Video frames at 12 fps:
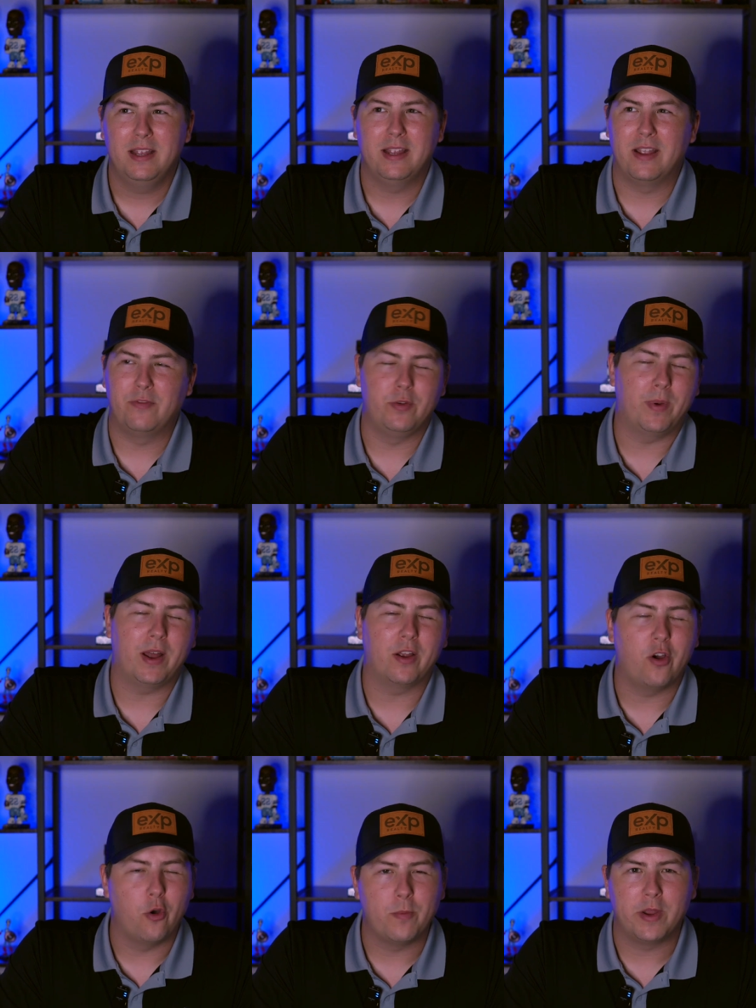if you bought
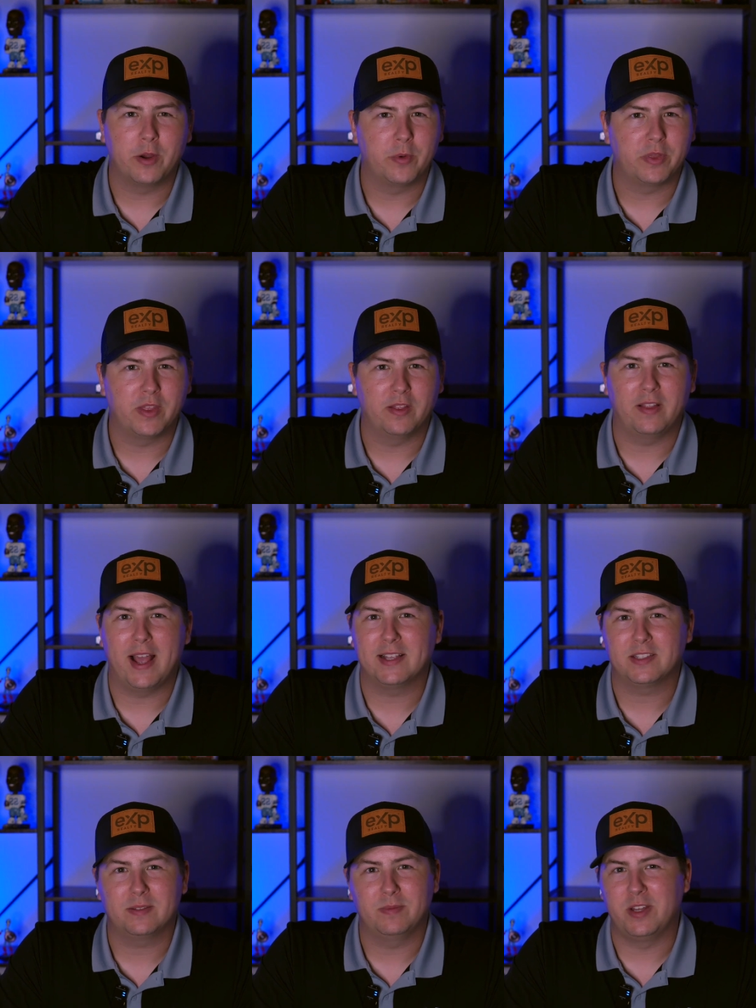a home here within the
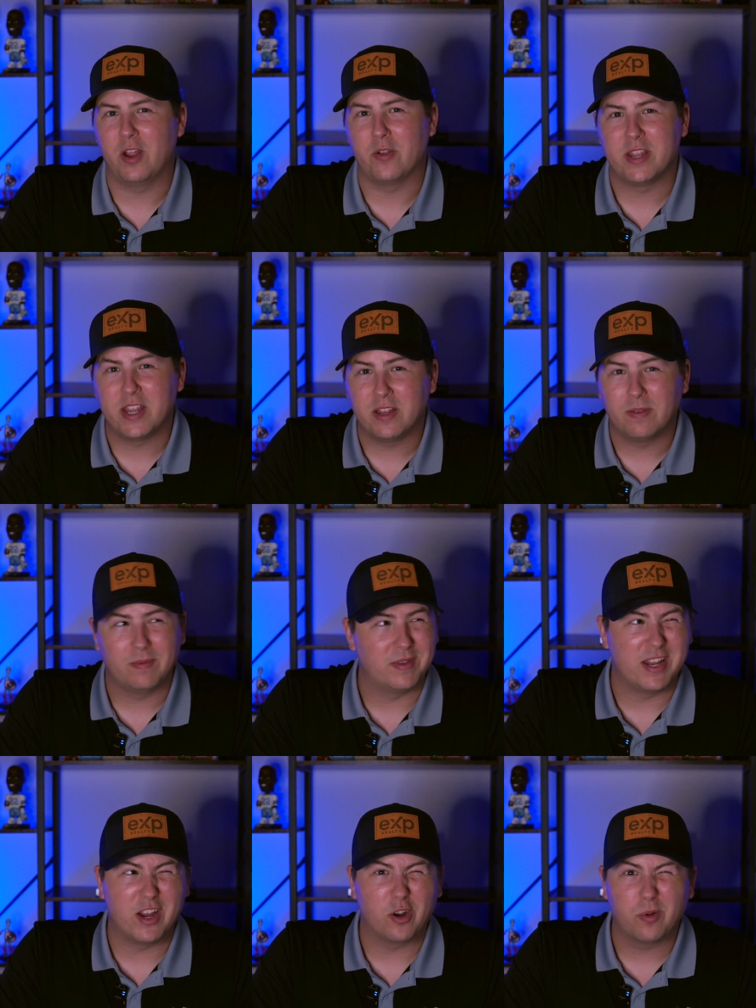last
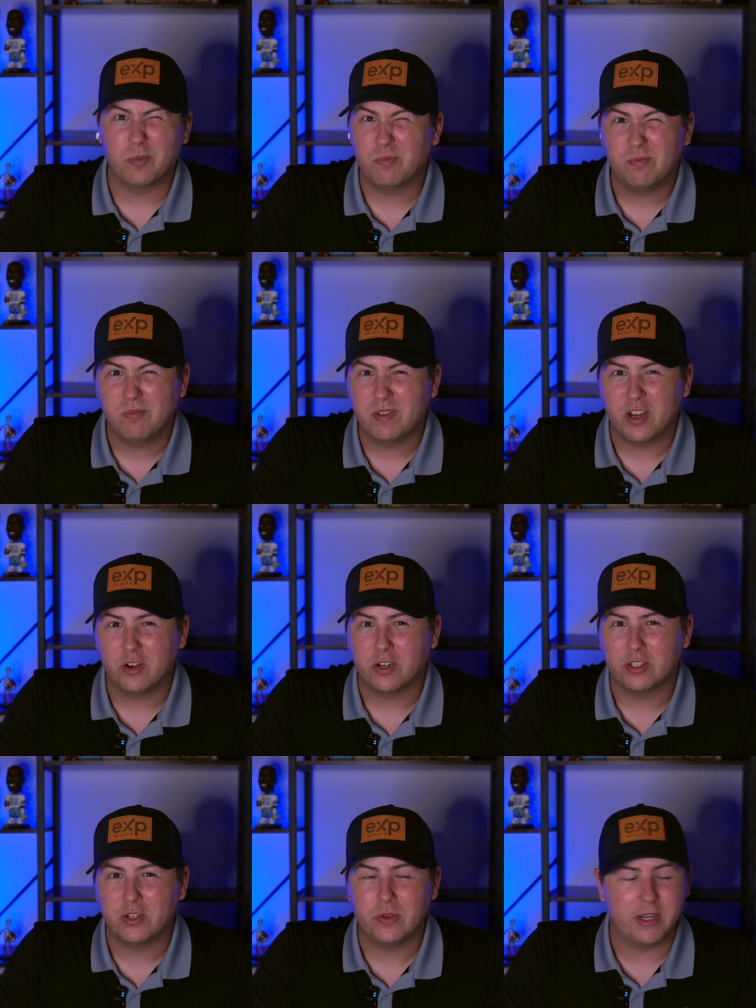year
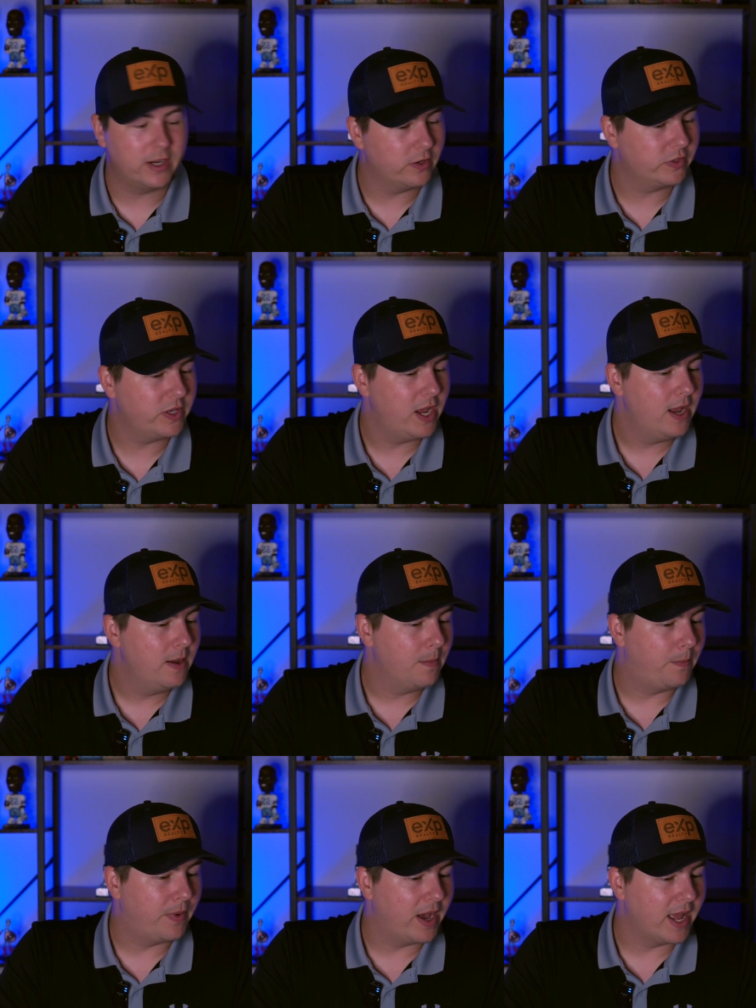to 2 years,
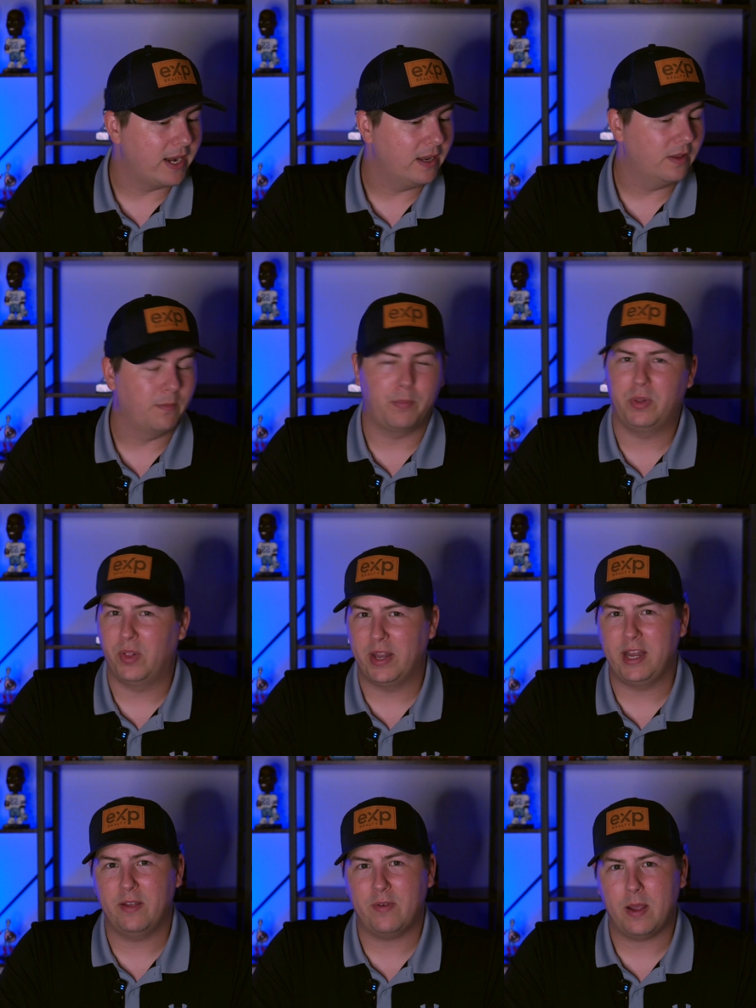but
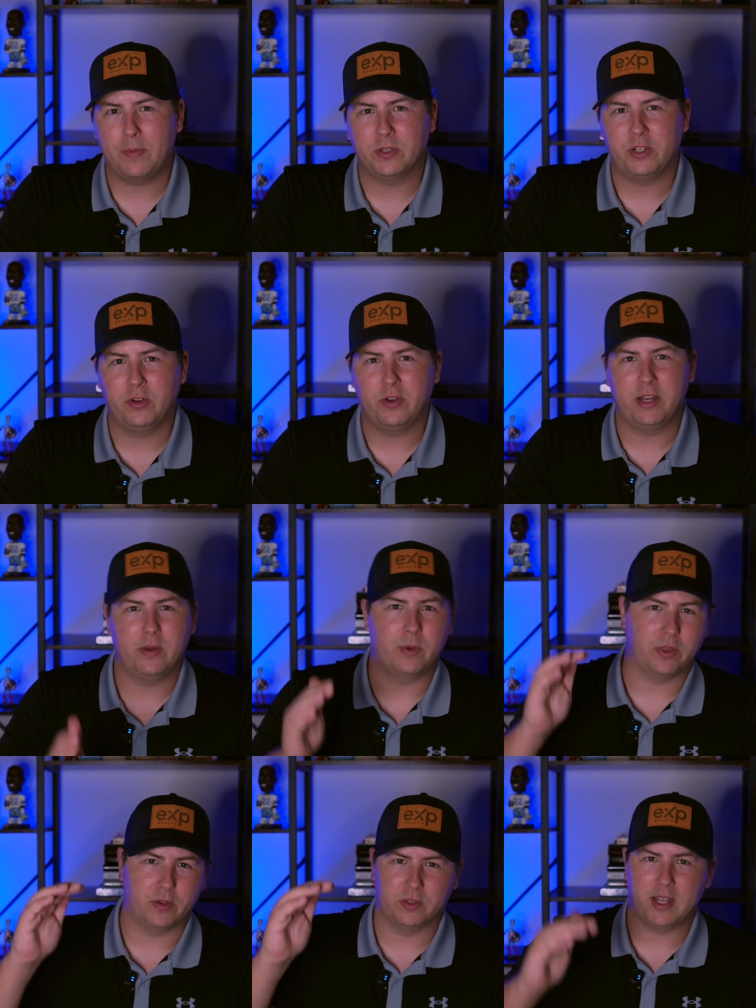plenty of opportunity
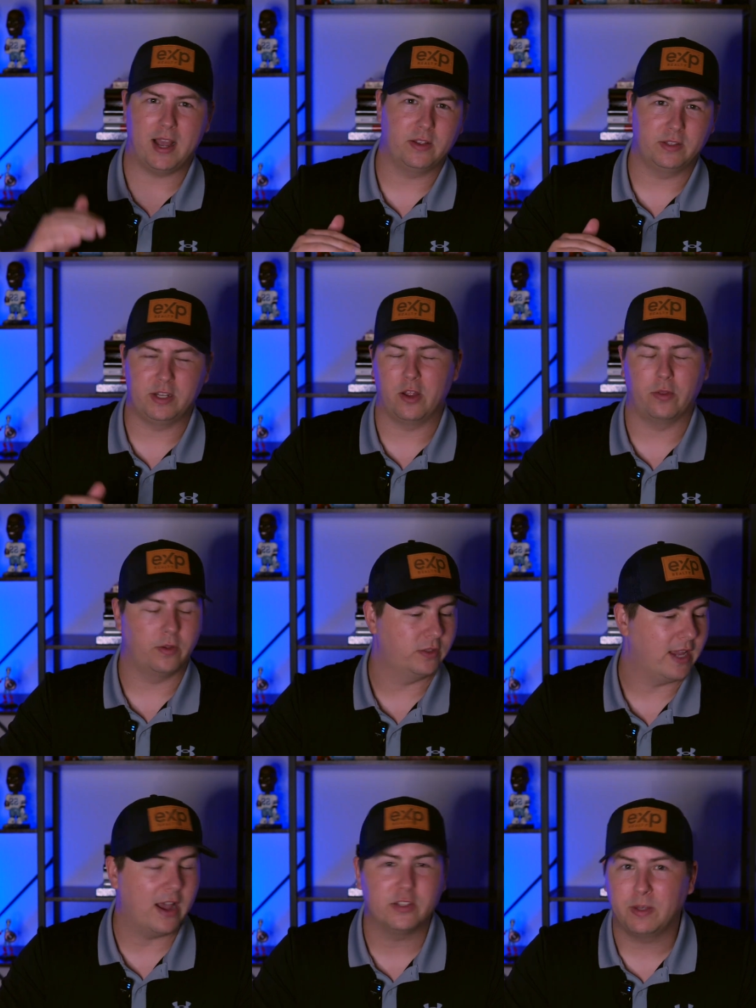with those
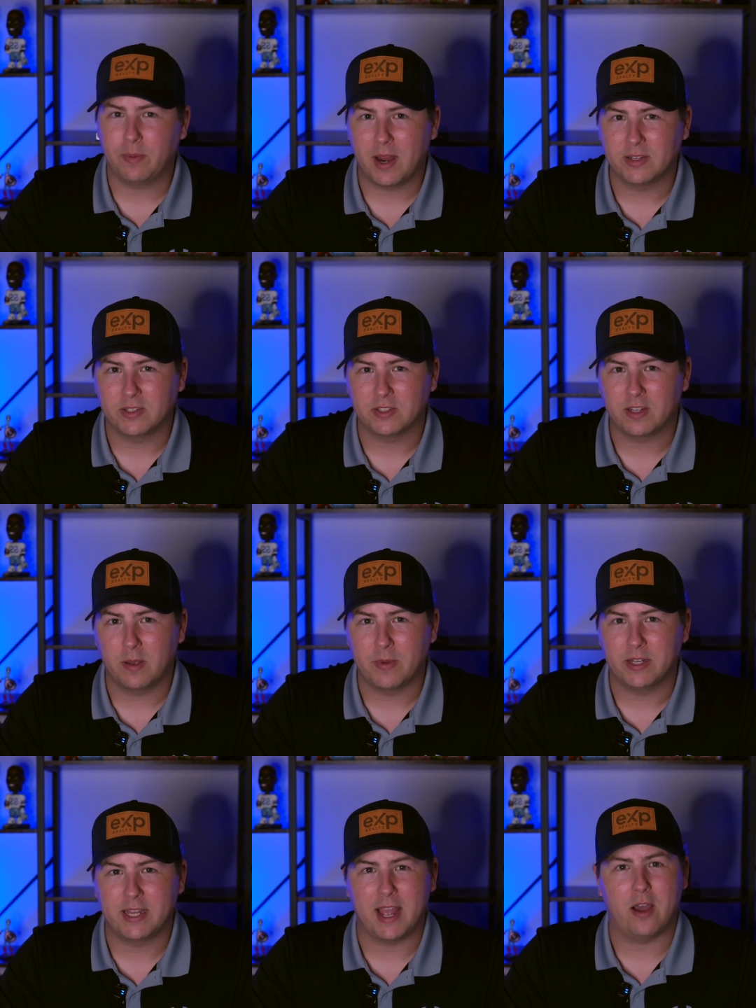housing prices
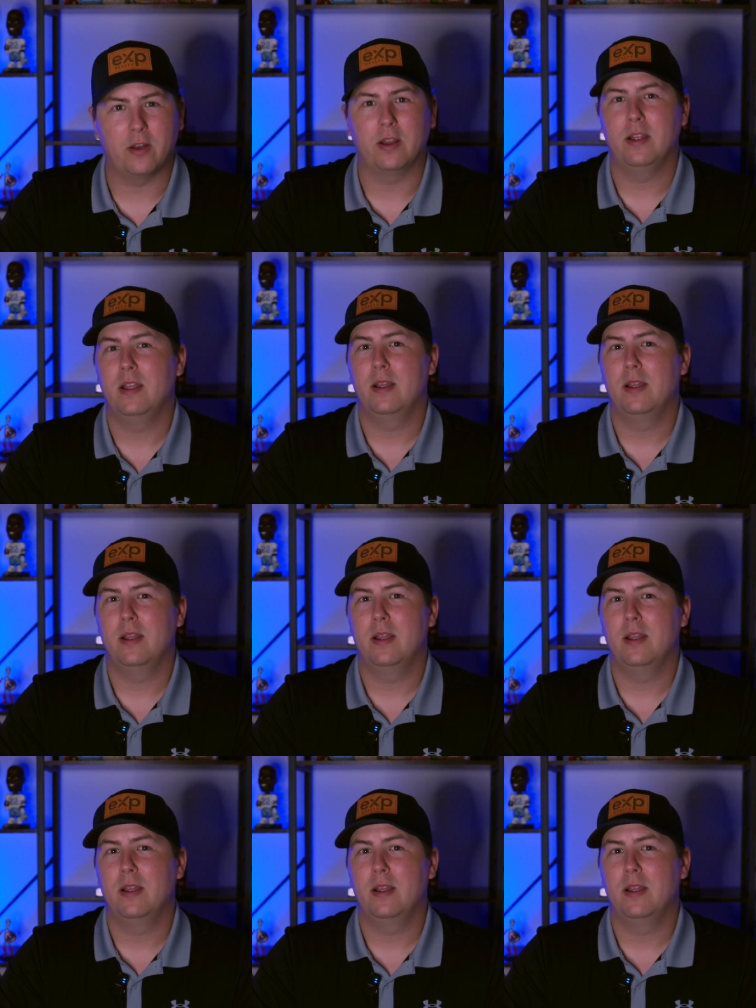coming down.